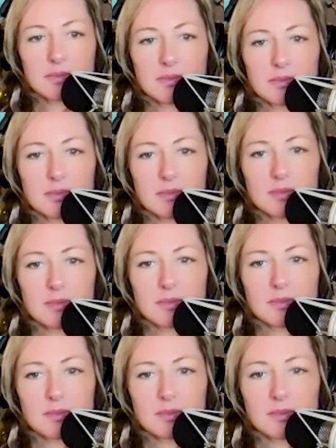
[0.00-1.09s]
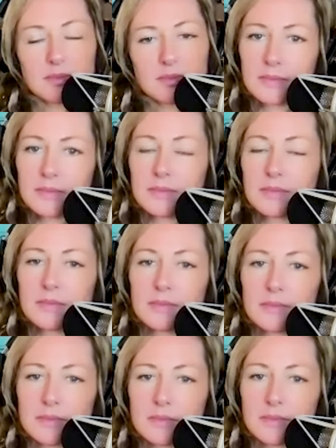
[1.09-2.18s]

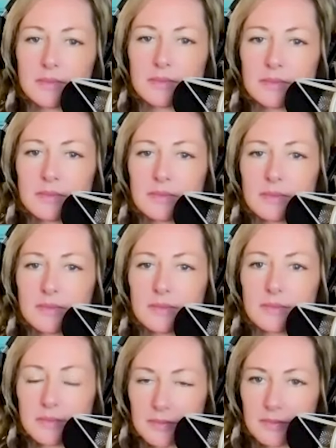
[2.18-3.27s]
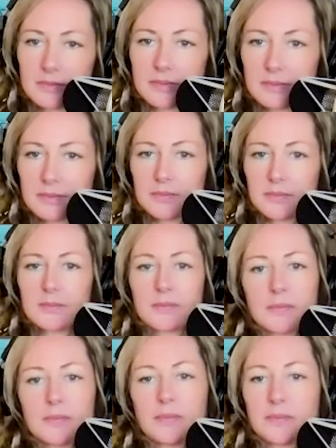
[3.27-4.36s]

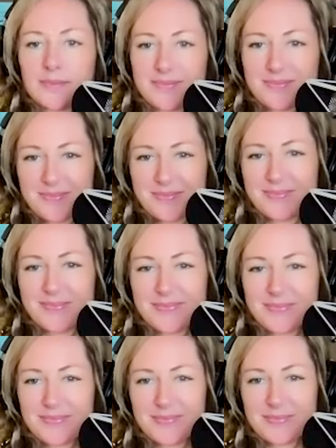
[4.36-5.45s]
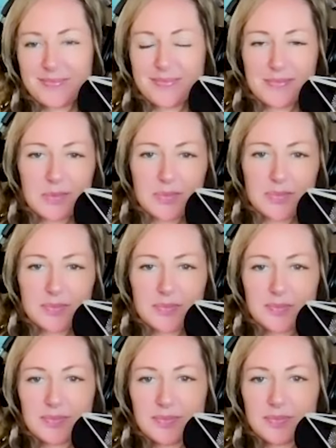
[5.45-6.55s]

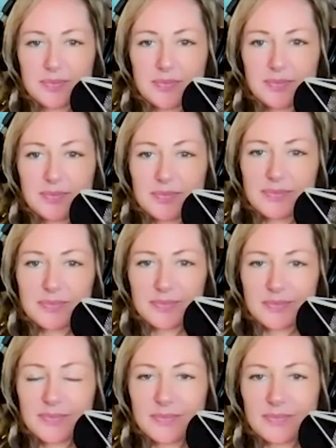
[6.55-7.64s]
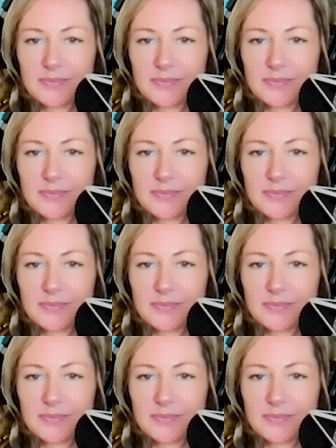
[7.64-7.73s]
(not speaking)